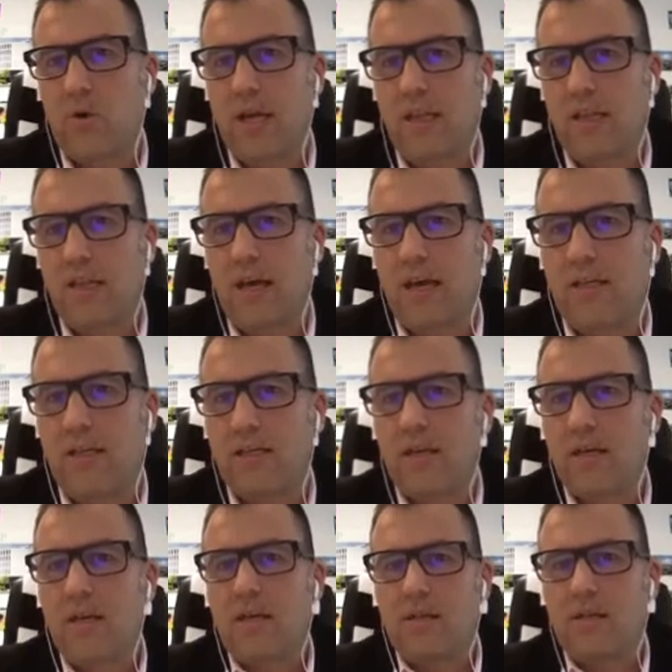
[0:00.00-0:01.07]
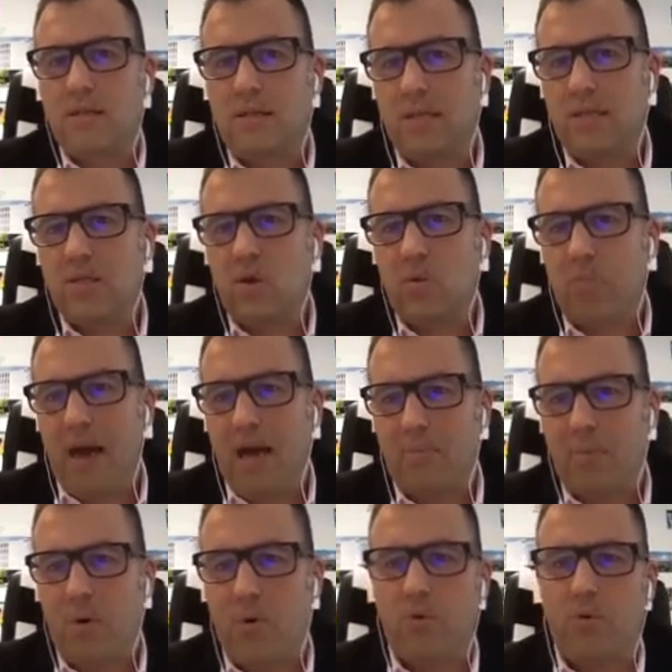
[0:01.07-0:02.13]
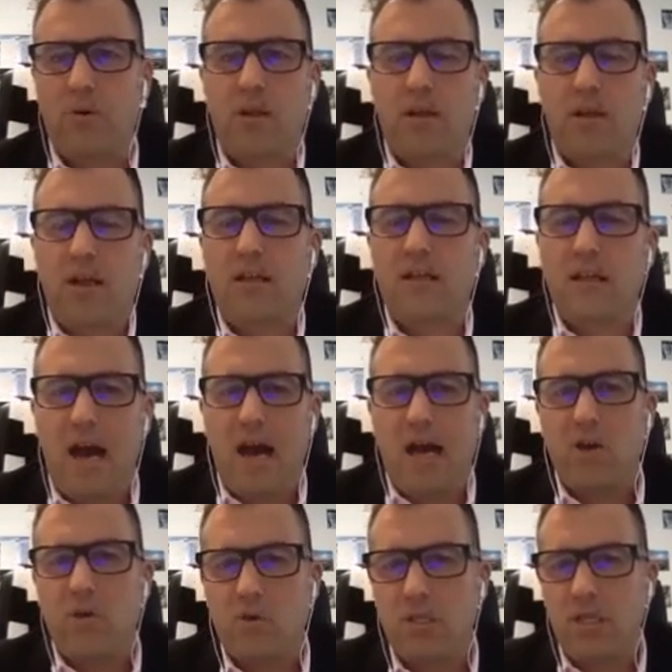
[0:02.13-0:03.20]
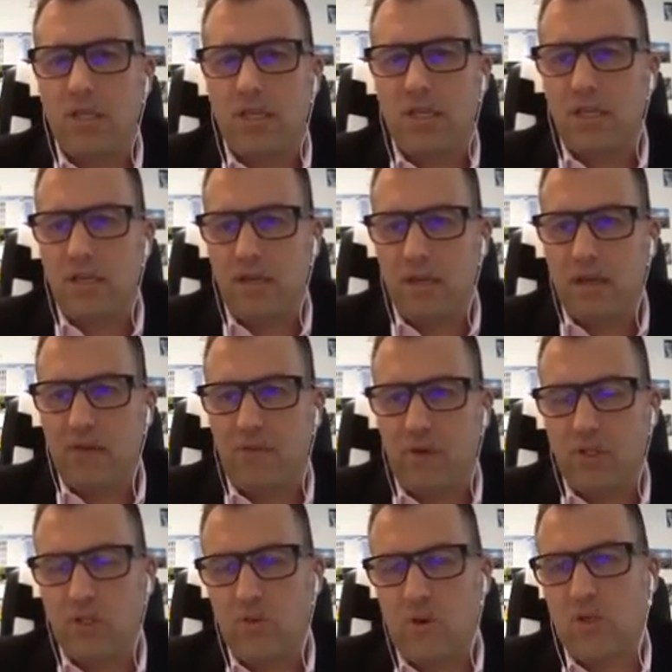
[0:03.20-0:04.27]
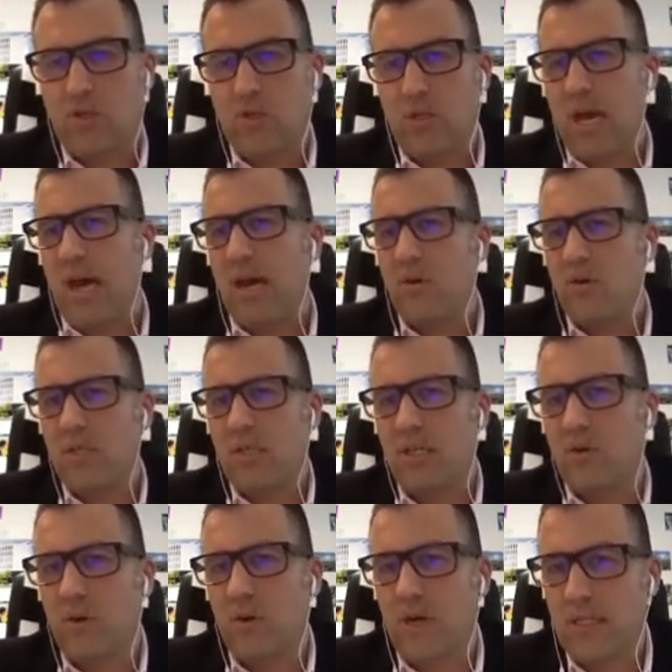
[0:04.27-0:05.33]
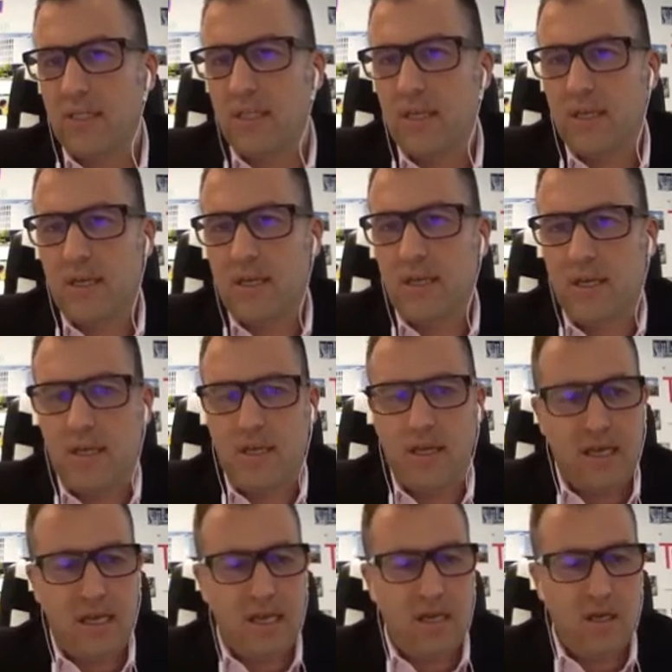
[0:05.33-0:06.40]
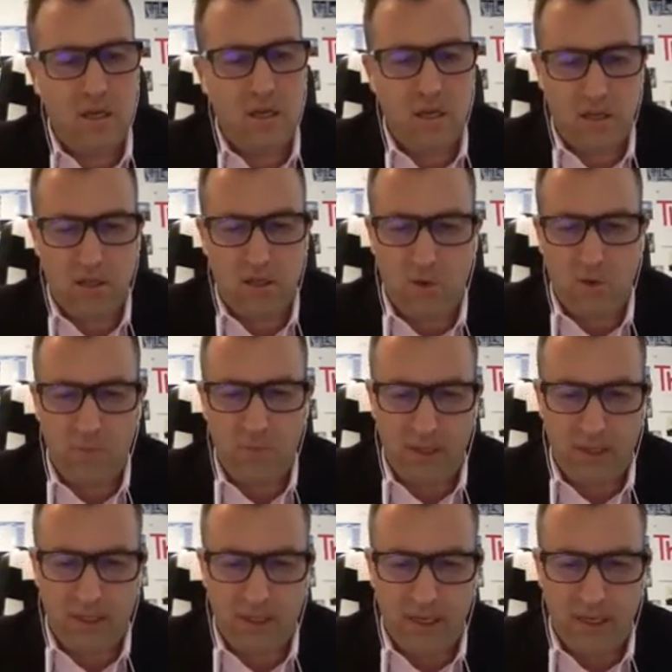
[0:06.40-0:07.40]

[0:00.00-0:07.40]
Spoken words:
that sensor backbone and the IoT infrastructure, the IoT grid in your building.